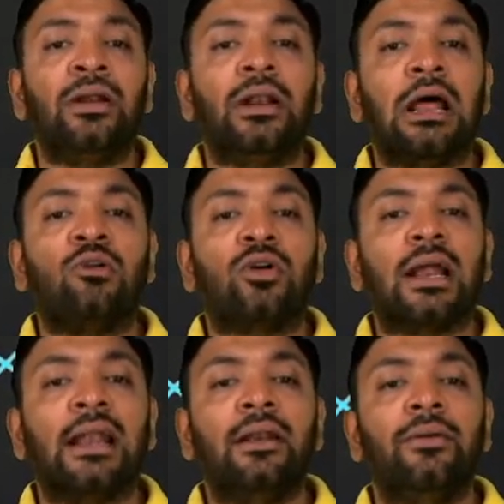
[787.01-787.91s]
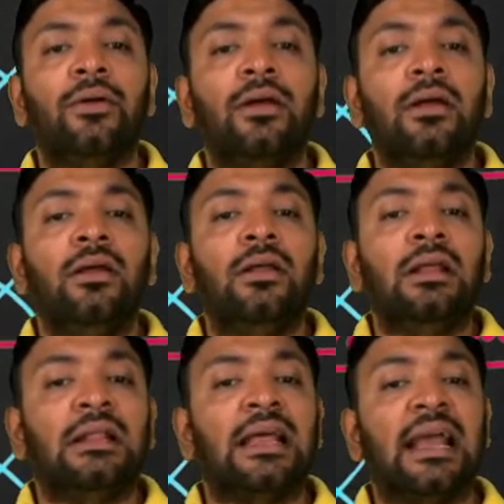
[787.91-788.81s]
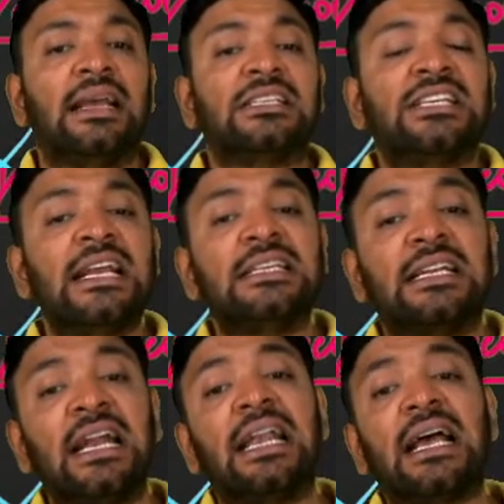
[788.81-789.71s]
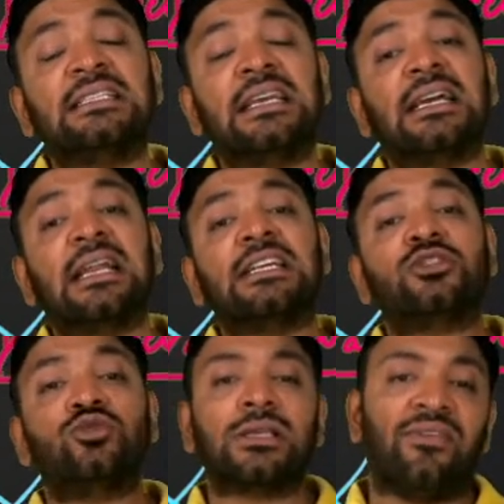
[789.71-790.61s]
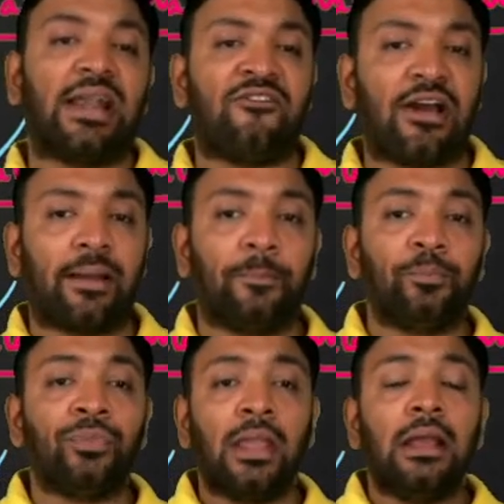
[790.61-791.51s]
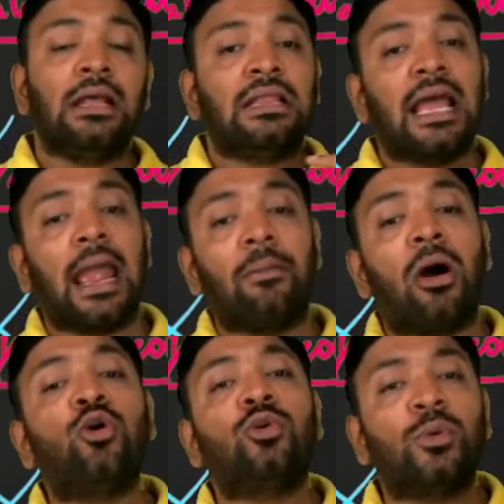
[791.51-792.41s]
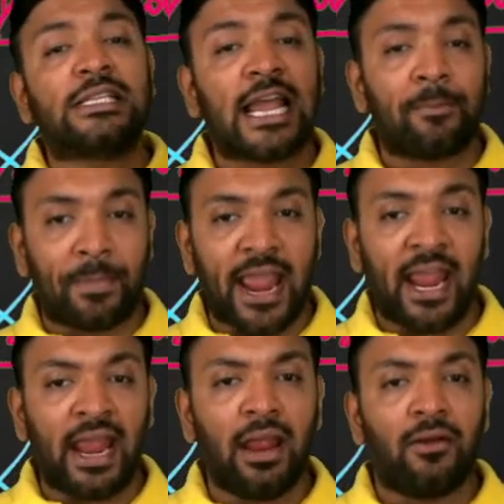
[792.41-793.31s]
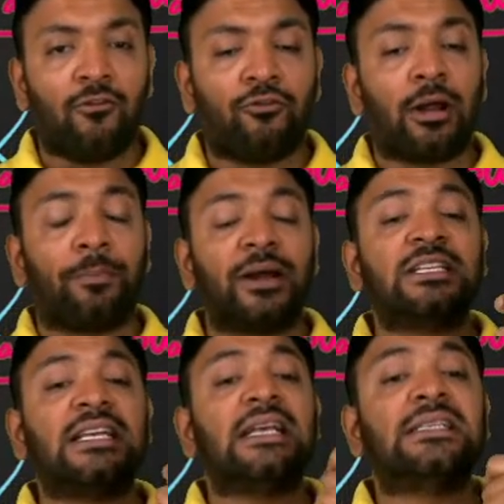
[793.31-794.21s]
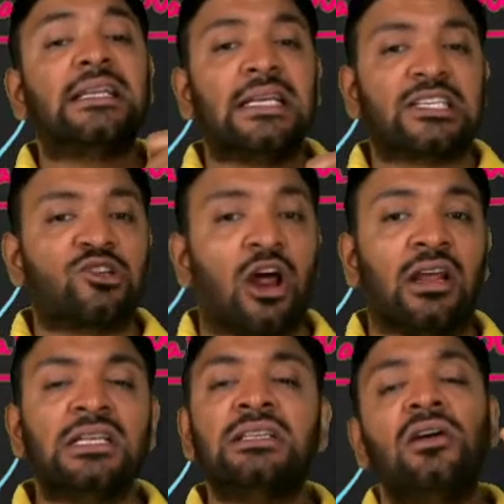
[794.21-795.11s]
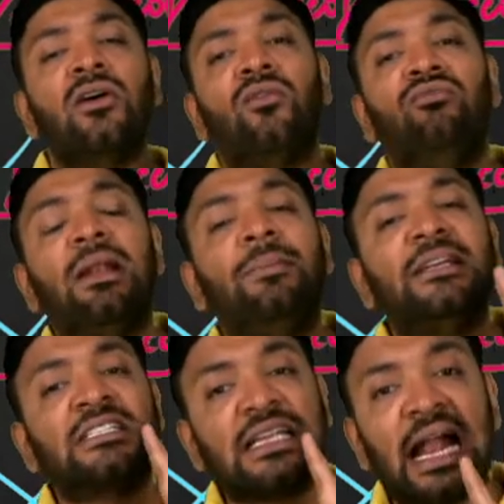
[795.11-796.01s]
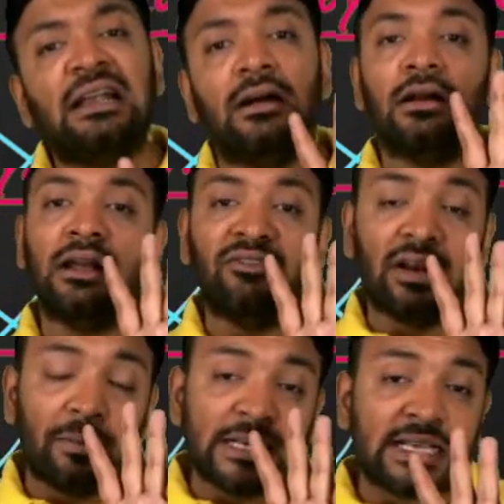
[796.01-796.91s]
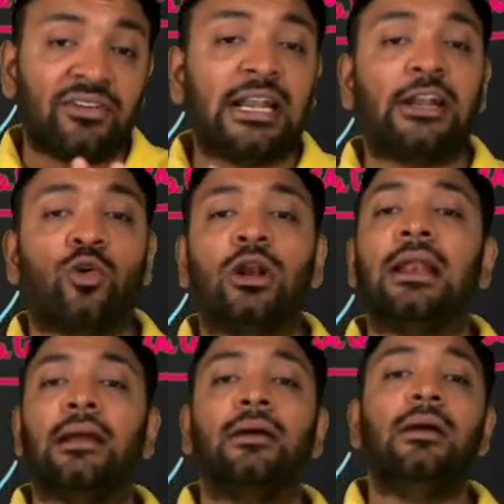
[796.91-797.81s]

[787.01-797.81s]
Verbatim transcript: Now look at it. The exchange rate has increased to 75. The amount which I pay for purchasing these dollars will be standard, will be 72 only.